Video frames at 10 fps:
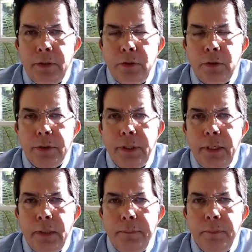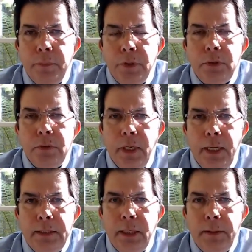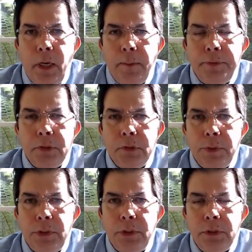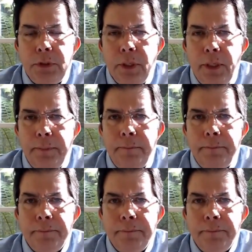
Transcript: you're looking at the 2 nighttime options, which is the